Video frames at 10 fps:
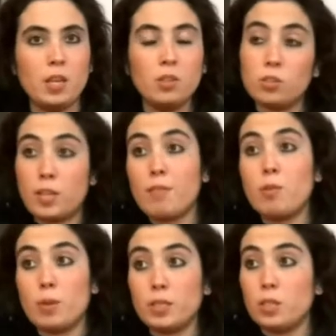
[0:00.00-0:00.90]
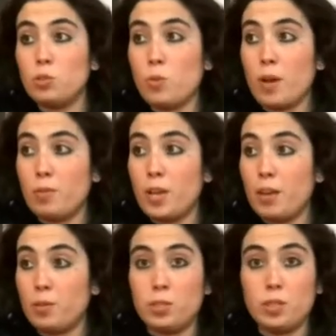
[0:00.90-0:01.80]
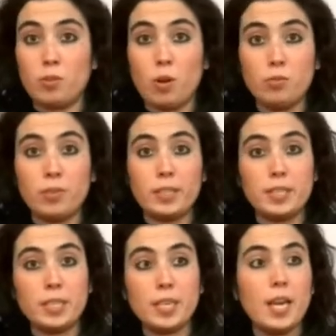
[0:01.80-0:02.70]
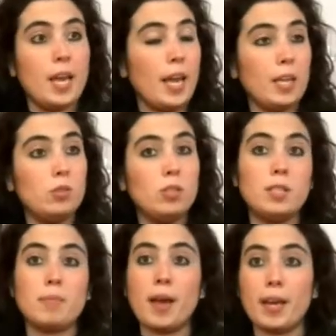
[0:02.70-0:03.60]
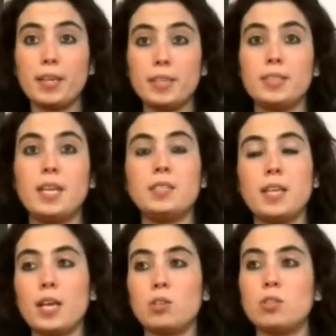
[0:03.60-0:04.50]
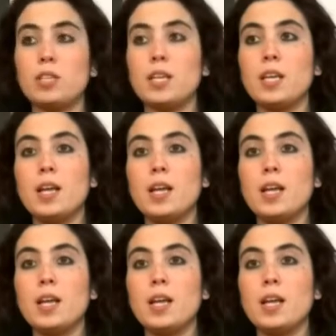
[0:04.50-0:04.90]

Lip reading: Not everyone can do equity crowdfunding, and you need a bank that actually